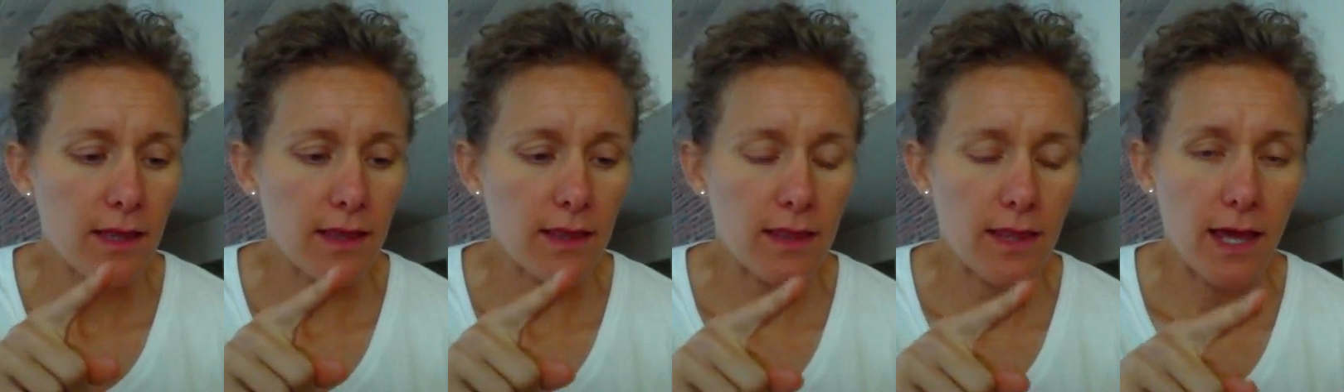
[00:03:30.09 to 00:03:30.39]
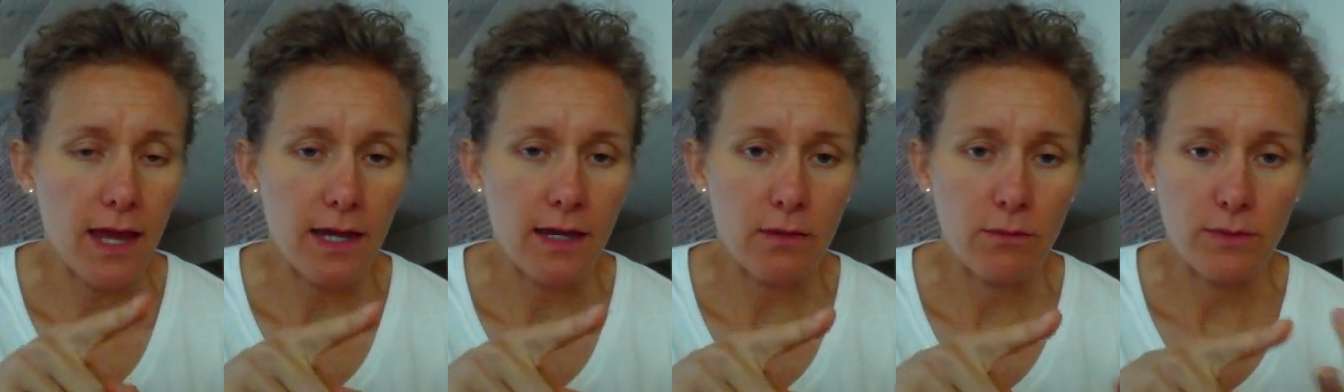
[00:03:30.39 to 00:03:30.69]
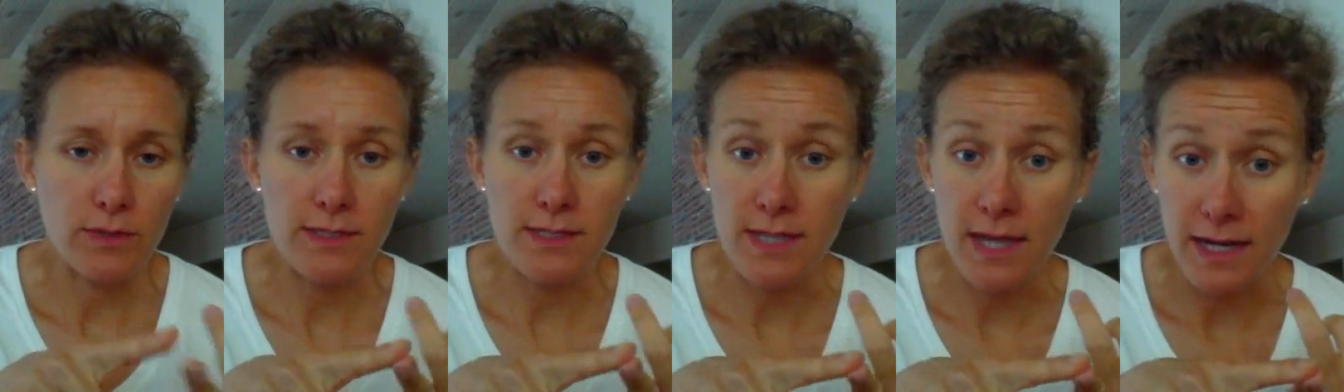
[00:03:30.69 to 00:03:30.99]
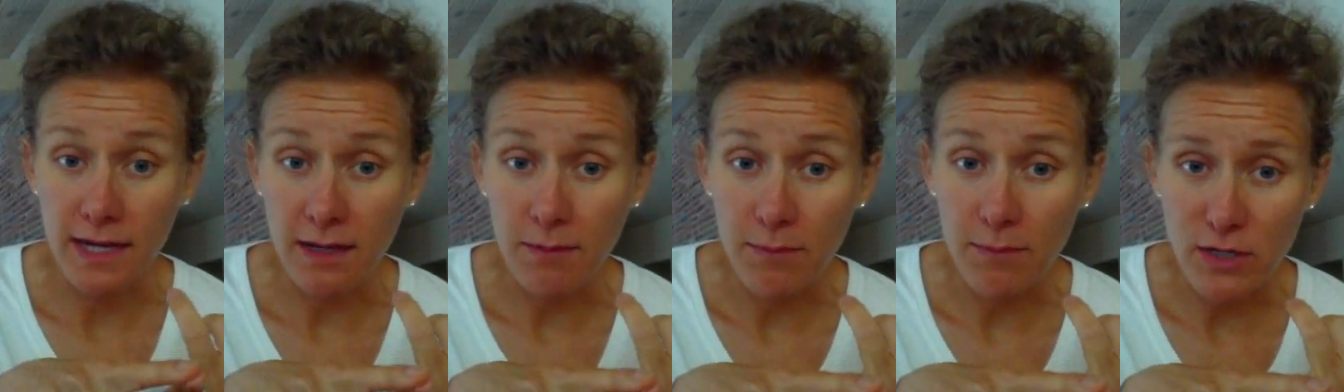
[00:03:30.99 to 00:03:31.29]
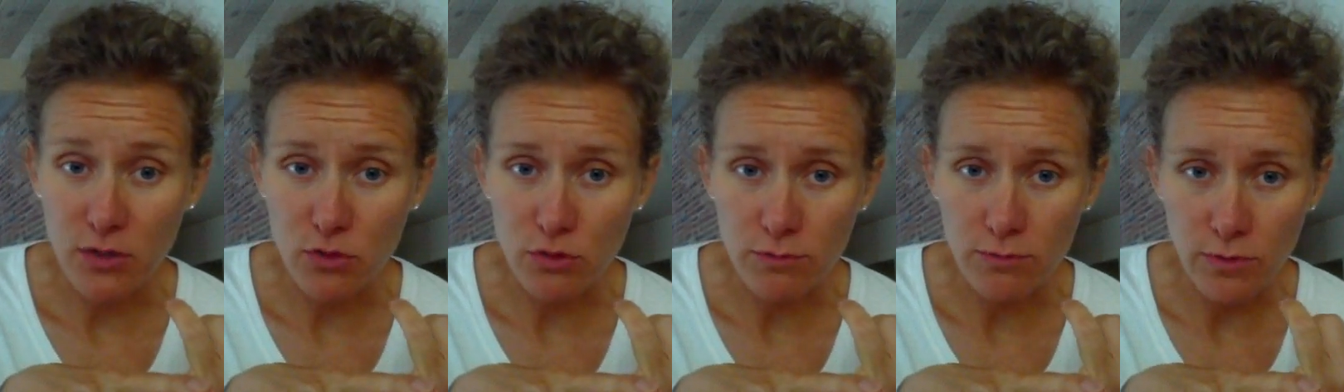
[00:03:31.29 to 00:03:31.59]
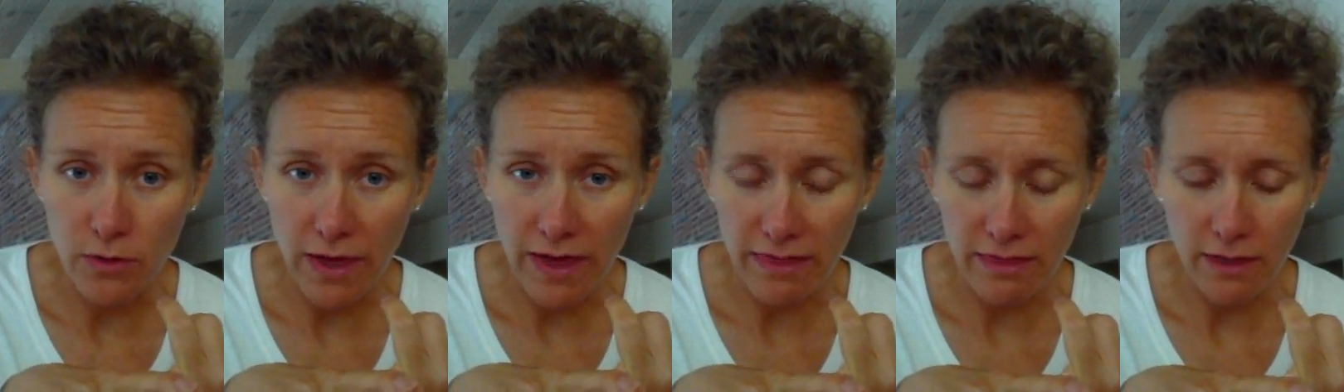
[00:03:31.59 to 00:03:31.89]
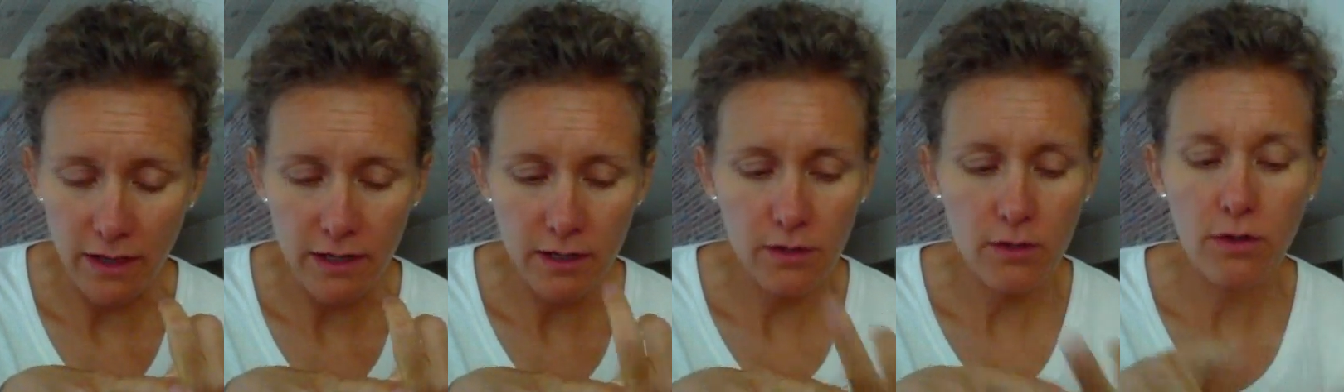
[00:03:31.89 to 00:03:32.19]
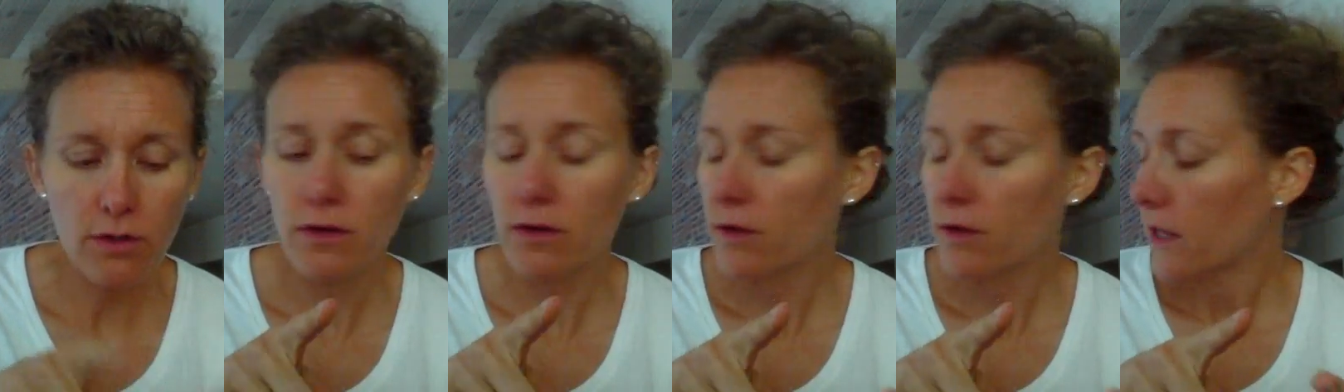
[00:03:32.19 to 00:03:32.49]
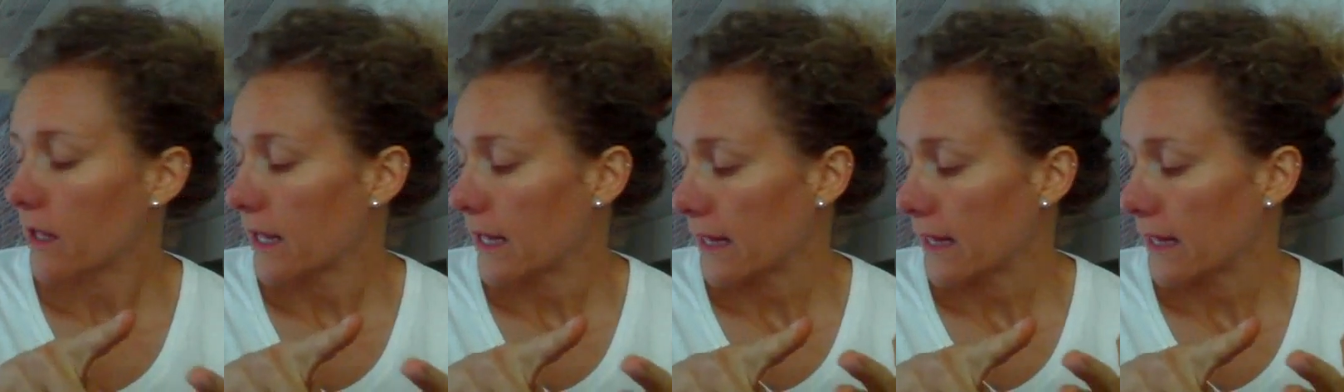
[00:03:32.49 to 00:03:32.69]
then it was Setting a Measurable Athletic Goal,